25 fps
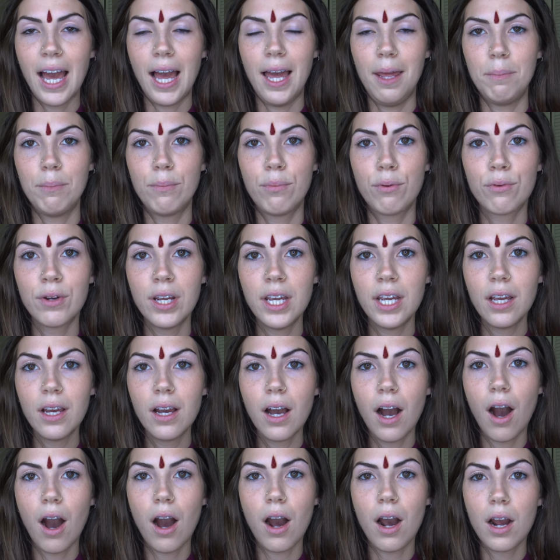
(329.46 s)
and bring
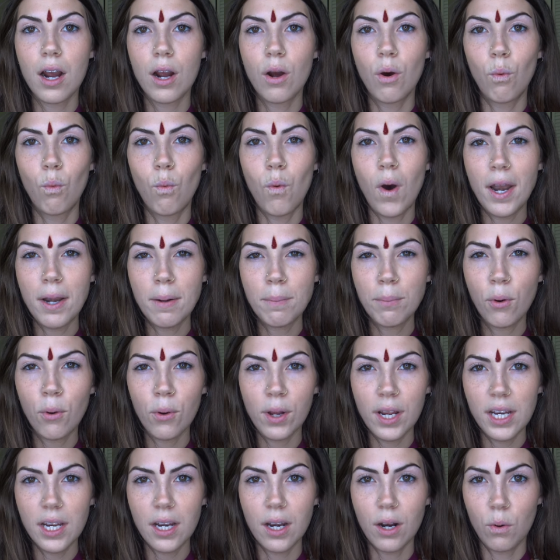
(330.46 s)
our
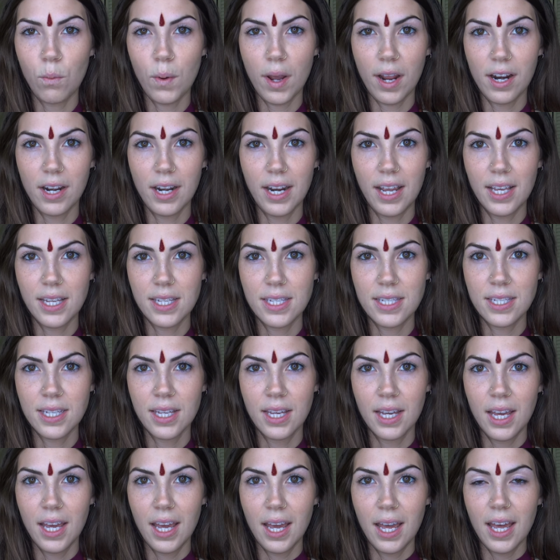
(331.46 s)
one-pointed awareness,
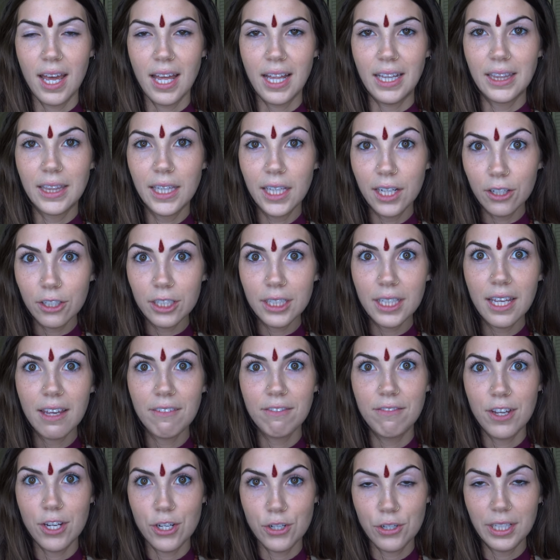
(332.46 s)
literally
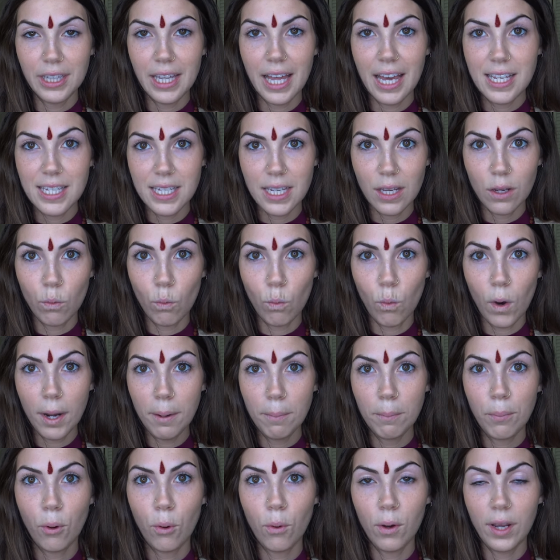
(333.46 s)
visualizing
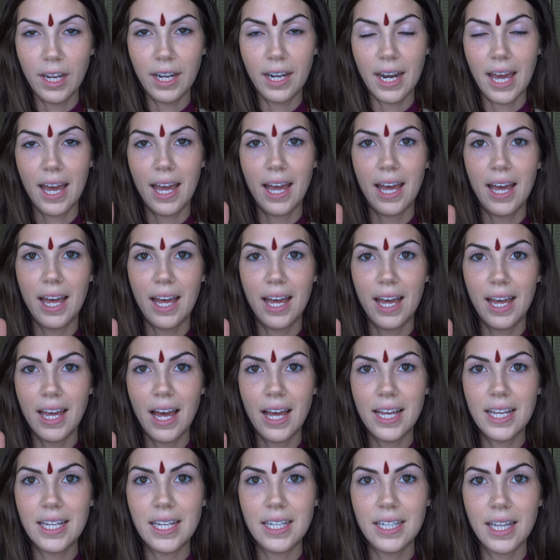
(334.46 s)
one point,
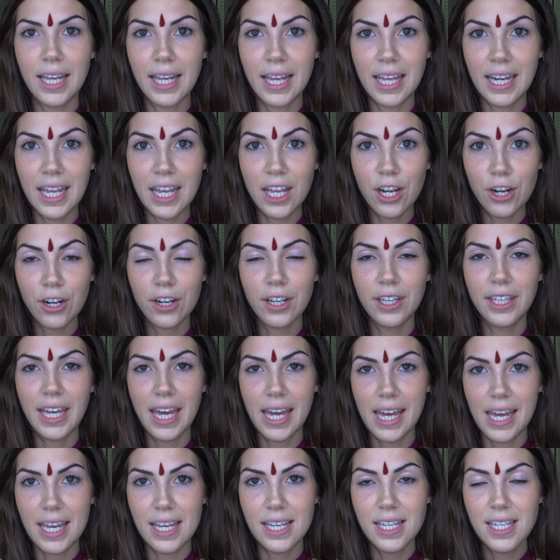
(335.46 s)
like an inner
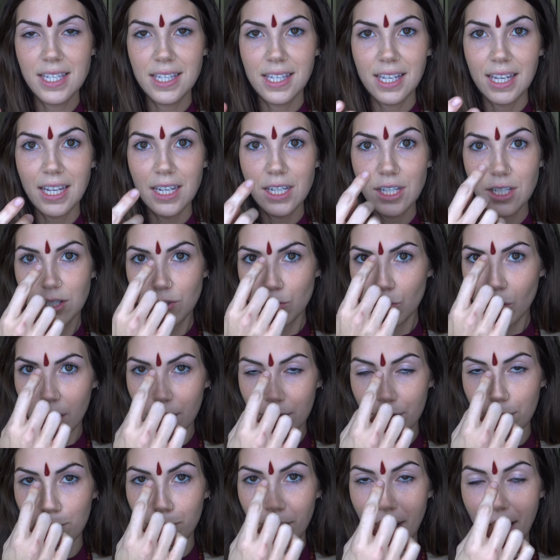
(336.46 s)
gaze, into
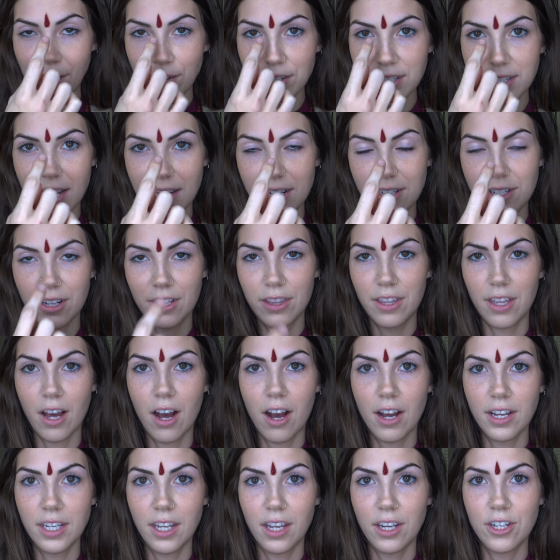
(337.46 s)
our brow center, the
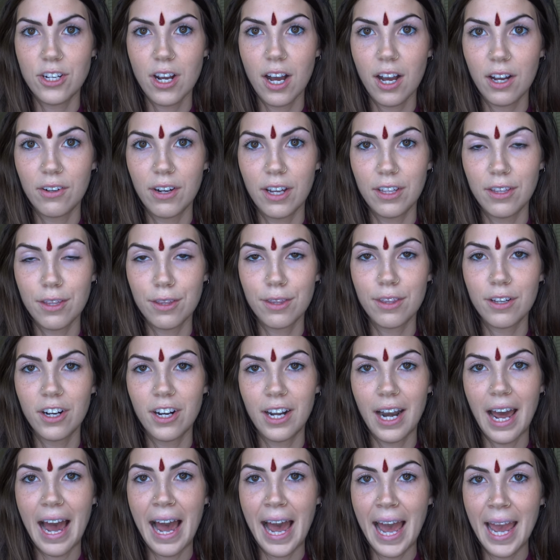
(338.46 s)
Ajna Chakra, the
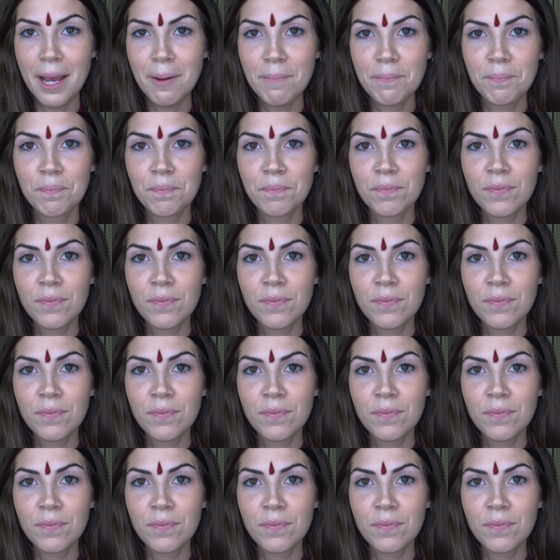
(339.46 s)
third eye,